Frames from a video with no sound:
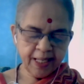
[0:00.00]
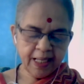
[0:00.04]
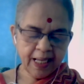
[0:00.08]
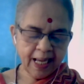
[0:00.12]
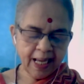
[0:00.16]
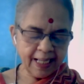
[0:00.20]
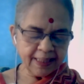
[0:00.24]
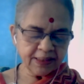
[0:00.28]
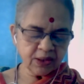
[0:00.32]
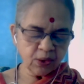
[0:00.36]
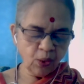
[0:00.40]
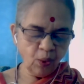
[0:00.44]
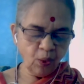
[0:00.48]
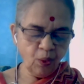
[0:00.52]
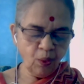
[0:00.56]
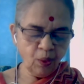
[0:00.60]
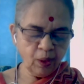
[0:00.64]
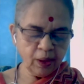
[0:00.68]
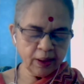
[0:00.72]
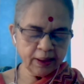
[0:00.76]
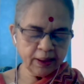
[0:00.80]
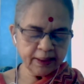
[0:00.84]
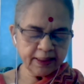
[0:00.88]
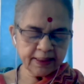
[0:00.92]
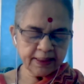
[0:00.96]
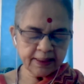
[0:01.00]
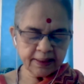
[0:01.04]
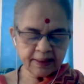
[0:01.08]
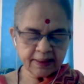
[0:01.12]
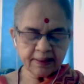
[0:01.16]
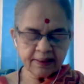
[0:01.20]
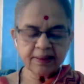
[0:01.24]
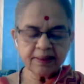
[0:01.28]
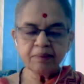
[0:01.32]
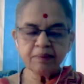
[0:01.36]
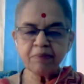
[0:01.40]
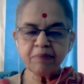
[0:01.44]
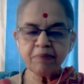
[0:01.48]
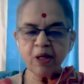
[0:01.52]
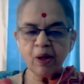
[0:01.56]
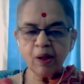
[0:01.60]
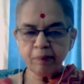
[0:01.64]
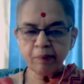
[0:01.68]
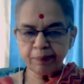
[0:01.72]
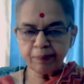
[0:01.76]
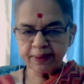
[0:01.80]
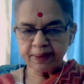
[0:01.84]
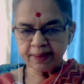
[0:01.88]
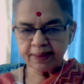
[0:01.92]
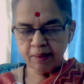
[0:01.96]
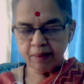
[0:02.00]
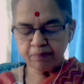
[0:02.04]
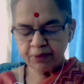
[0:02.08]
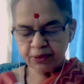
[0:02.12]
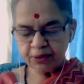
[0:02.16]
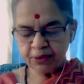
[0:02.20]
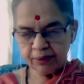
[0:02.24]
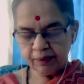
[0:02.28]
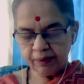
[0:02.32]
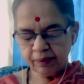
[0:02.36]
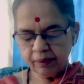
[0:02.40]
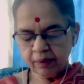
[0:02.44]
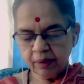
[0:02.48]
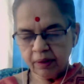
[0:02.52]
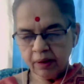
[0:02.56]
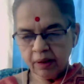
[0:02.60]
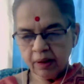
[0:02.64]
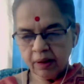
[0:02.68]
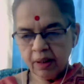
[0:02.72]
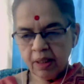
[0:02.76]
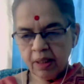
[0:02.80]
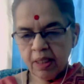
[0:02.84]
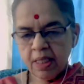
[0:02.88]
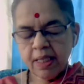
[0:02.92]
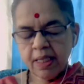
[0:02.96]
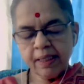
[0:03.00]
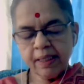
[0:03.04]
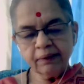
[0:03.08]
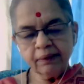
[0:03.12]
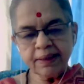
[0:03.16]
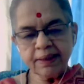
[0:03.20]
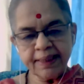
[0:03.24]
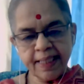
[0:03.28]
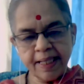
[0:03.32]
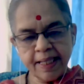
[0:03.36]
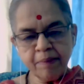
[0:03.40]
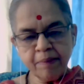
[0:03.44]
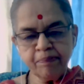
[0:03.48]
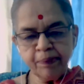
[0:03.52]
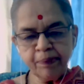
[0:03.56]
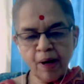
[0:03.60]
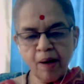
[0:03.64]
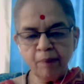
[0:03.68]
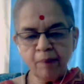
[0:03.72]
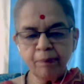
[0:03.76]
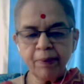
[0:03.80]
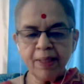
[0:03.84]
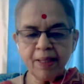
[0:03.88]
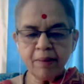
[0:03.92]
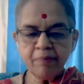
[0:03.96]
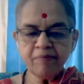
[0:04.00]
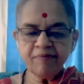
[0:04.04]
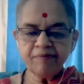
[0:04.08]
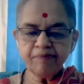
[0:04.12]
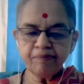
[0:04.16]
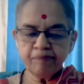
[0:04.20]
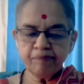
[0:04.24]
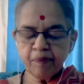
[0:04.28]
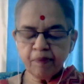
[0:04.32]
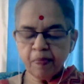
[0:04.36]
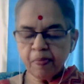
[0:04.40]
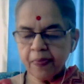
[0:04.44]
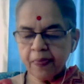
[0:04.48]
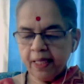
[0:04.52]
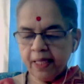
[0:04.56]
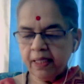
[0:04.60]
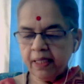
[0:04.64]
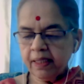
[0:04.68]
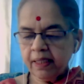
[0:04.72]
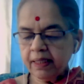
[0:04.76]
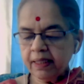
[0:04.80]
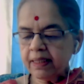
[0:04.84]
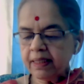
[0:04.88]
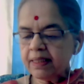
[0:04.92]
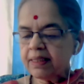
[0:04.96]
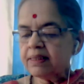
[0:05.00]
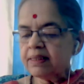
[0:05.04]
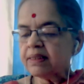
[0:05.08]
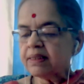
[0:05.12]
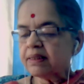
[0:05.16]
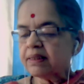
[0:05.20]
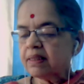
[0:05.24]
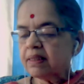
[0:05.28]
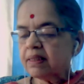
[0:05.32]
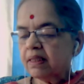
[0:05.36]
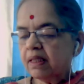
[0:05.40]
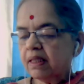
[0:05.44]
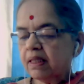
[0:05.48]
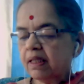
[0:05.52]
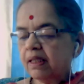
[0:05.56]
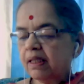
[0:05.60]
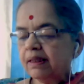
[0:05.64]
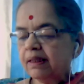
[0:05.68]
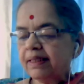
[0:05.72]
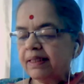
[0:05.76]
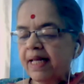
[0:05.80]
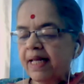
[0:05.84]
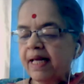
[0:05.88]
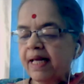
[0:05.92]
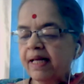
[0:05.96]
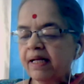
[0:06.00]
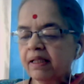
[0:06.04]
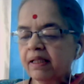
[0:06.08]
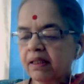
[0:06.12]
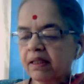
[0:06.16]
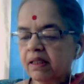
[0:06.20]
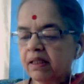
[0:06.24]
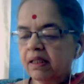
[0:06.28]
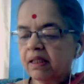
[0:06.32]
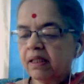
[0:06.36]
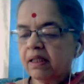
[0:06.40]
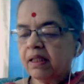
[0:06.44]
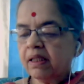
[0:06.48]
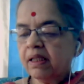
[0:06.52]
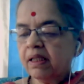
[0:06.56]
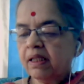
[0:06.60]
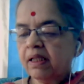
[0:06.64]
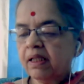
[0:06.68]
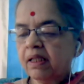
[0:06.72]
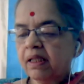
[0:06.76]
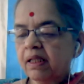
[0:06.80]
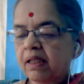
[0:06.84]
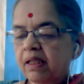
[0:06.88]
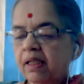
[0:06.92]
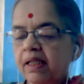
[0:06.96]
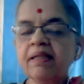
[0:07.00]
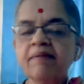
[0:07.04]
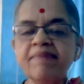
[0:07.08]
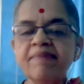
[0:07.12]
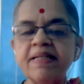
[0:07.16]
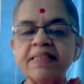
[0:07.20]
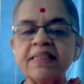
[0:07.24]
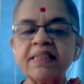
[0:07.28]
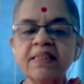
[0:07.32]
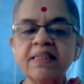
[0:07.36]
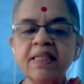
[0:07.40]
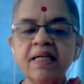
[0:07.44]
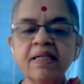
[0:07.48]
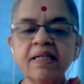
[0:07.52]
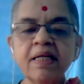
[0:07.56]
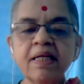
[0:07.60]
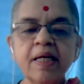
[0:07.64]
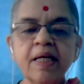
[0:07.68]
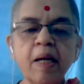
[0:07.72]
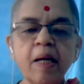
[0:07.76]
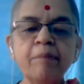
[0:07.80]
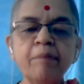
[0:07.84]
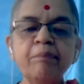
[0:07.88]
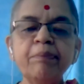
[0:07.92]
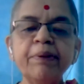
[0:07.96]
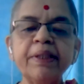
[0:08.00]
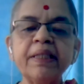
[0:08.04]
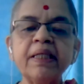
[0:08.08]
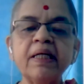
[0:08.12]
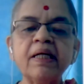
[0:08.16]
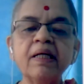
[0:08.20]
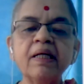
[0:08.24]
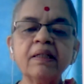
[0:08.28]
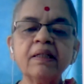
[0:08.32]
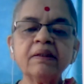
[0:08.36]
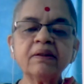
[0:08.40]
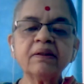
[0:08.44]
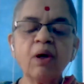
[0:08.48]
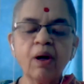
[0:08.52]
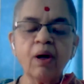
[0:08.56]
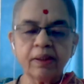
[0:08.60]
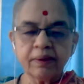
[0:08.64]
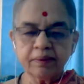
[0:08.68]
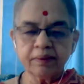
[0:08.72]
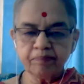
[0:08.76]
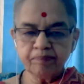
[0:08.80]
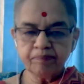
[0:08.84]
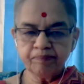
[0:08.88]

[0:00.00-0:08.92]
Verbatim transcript: as all this is beyond perception. Now the same problem is there in the Western empirical thought.